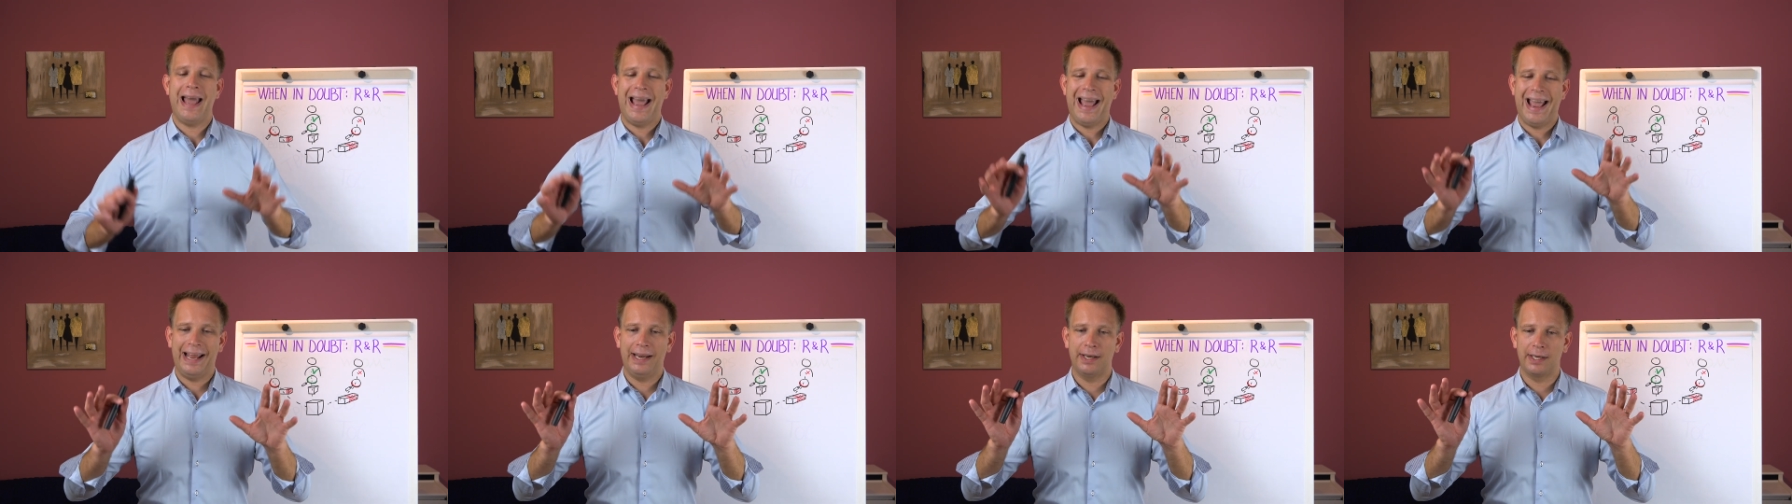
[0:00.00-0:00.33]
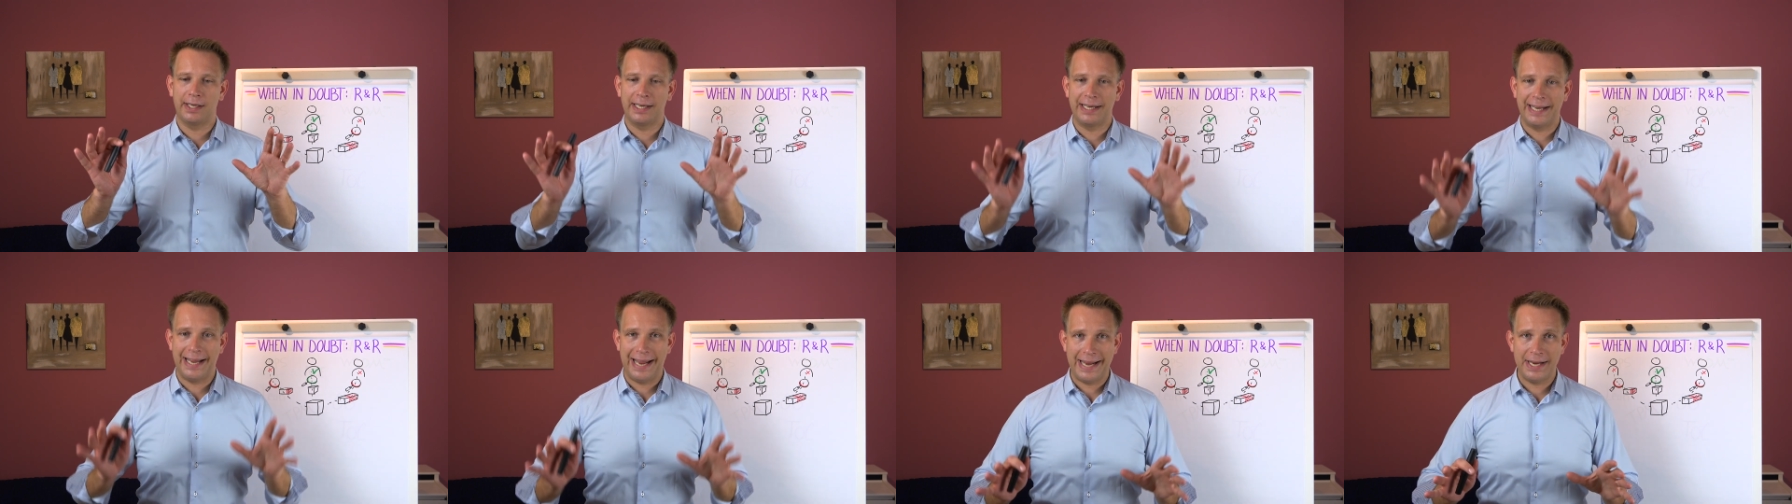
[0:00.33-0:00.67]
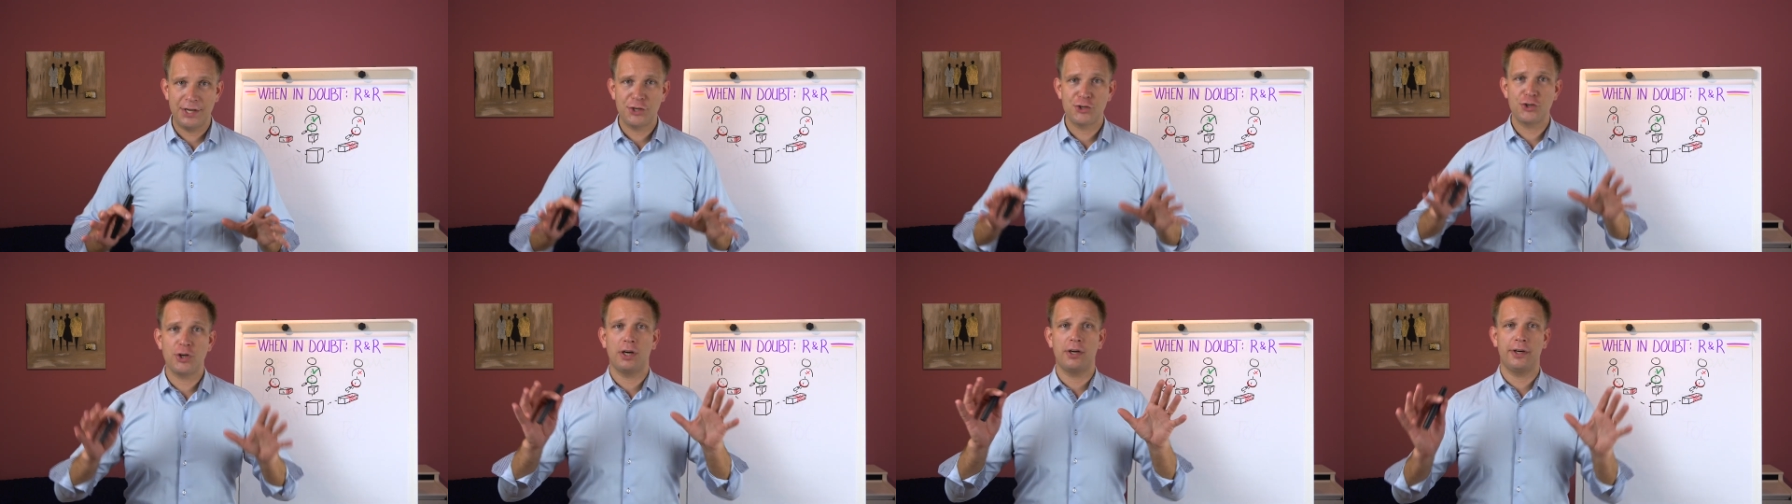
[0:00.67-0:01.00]
And
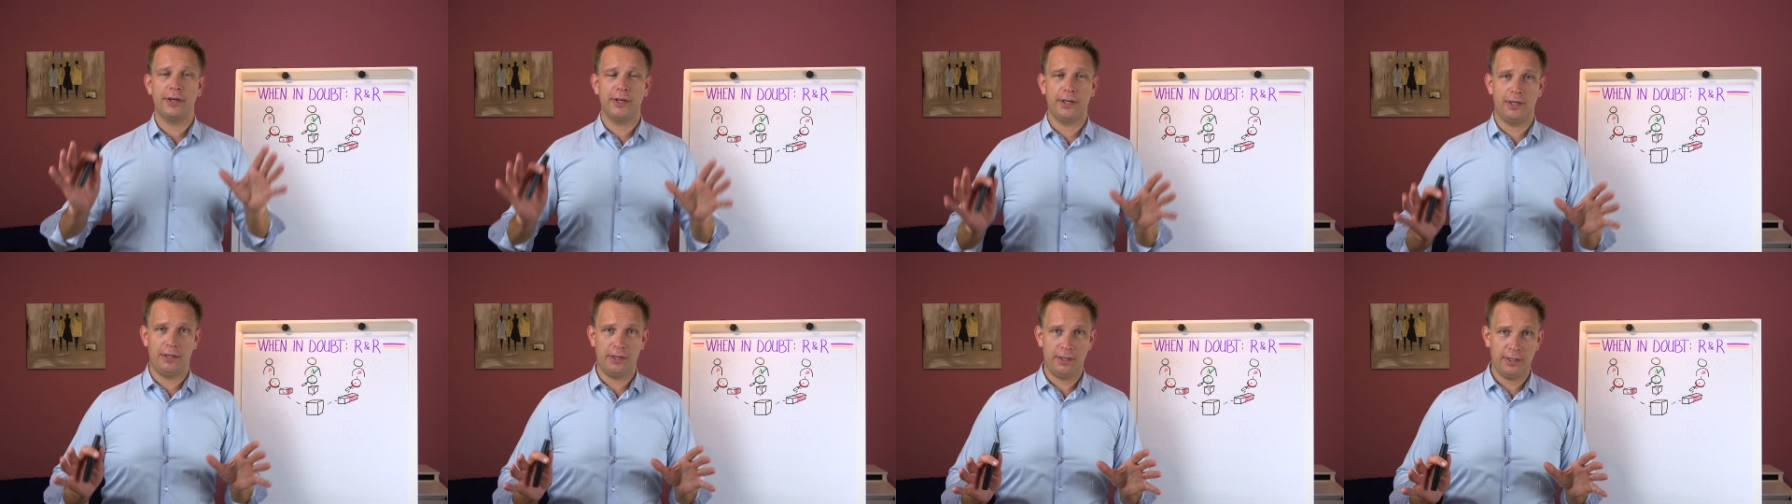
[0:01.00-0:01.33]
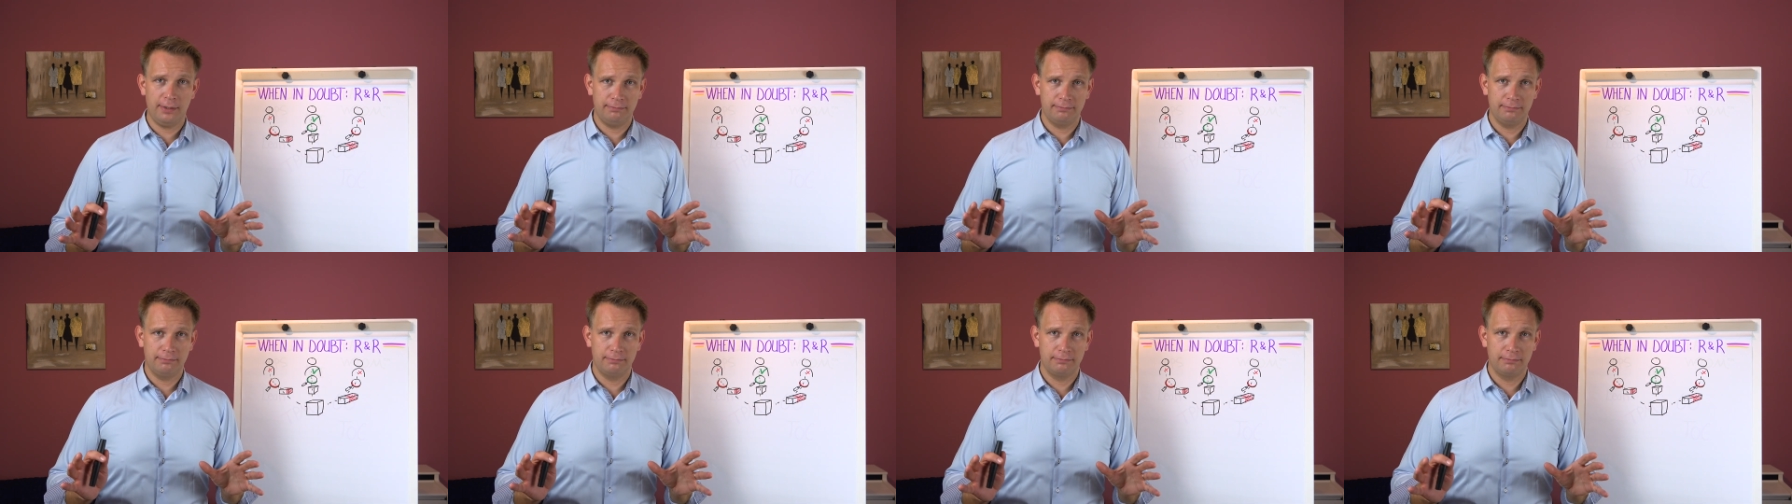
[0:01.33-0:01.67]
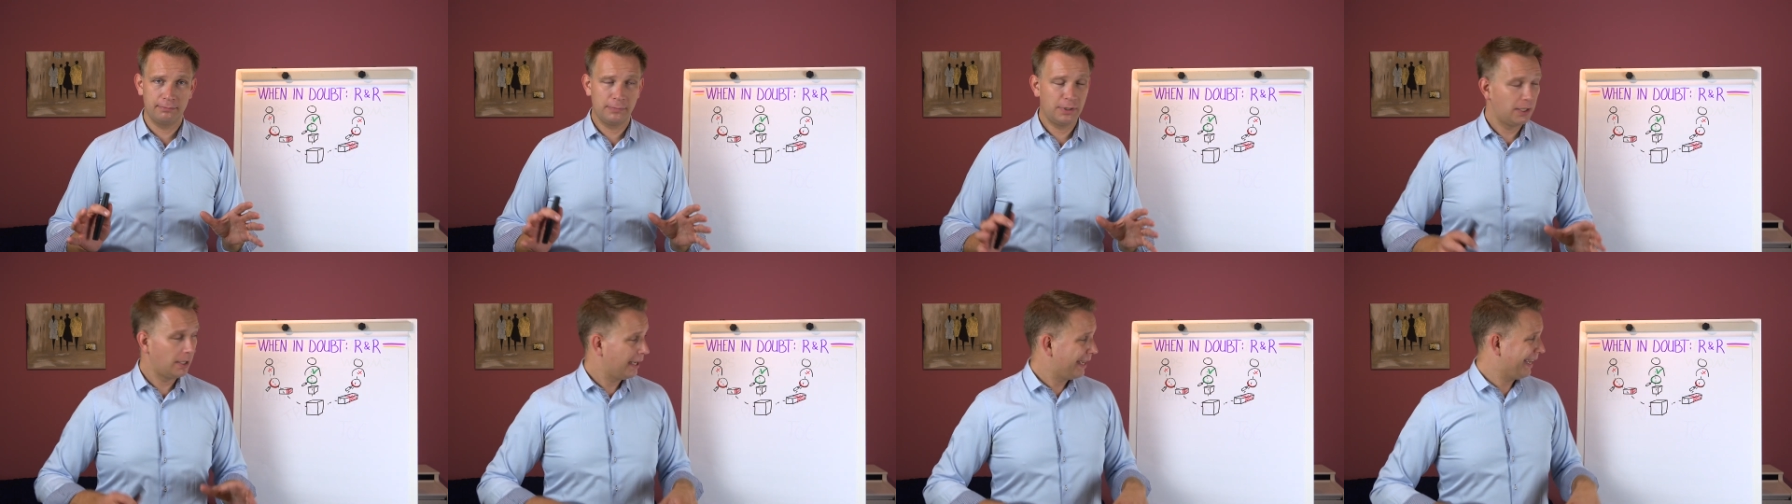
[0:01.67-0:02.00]
gauge R&R
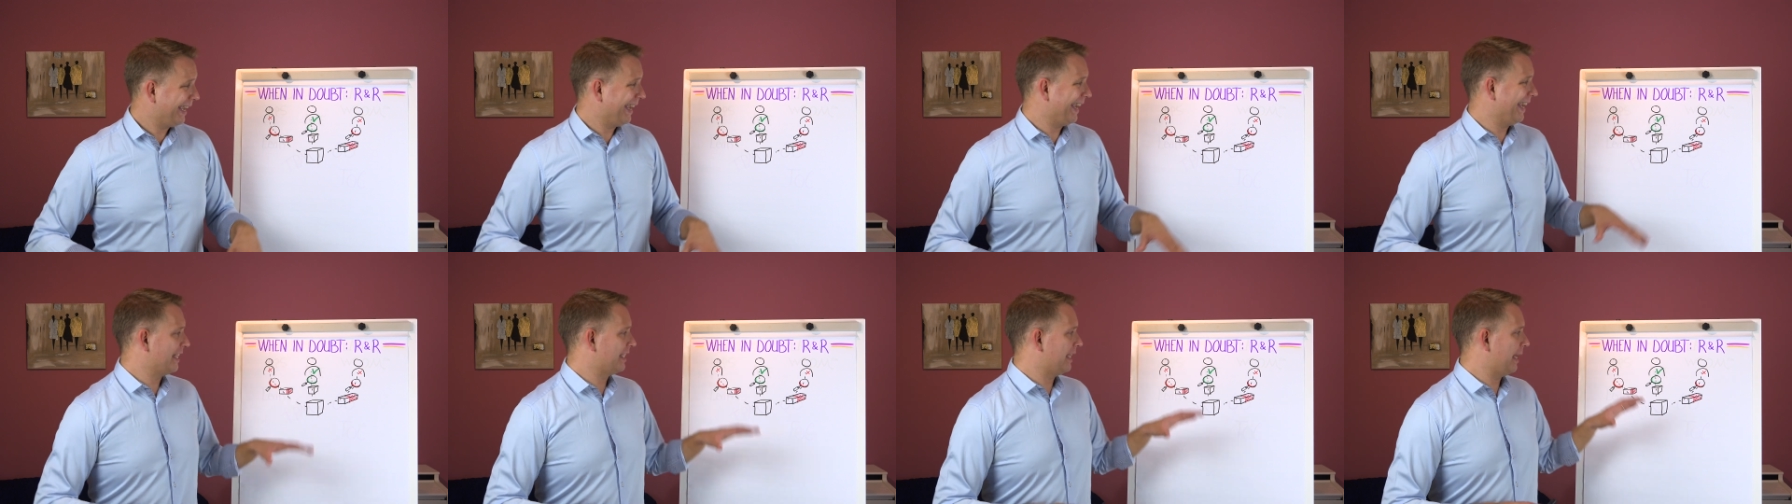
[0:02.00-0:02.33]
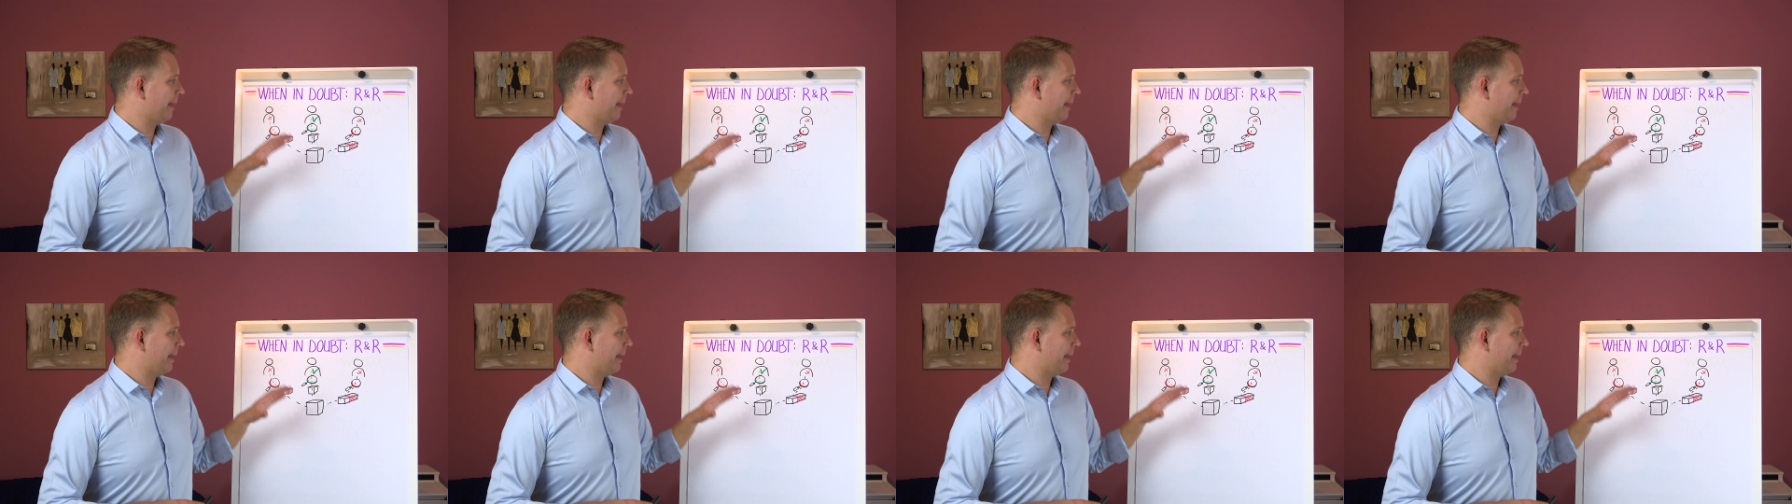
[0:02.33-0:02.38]
is